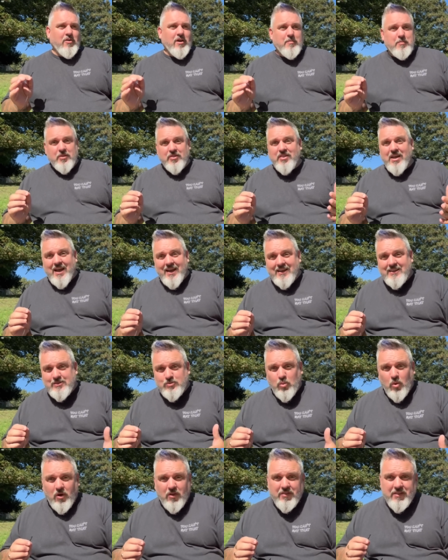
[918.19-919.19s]
but that is
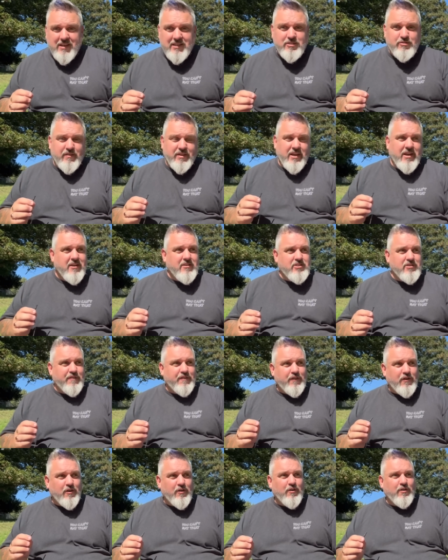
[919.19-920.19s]
what these videos are
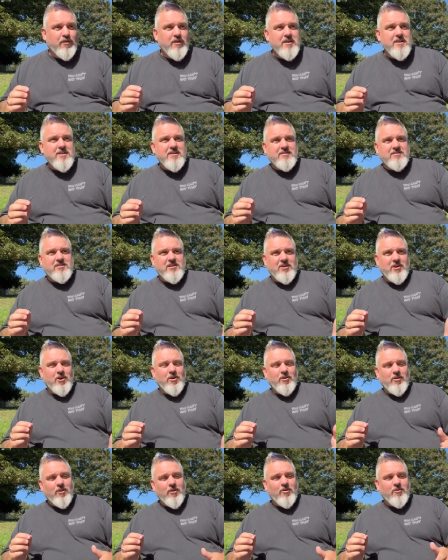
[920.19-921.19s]
for, to go,
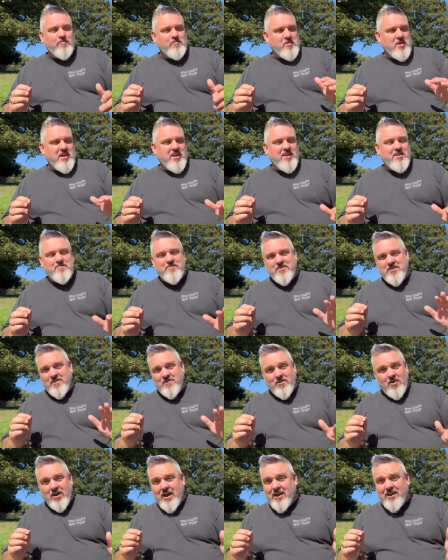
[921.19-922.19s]
look mate, you're
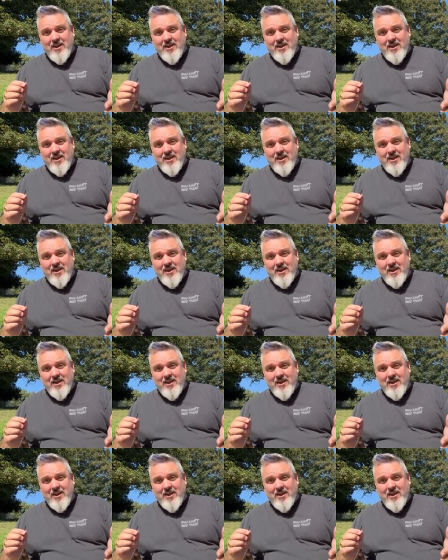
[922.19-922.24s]
wrong.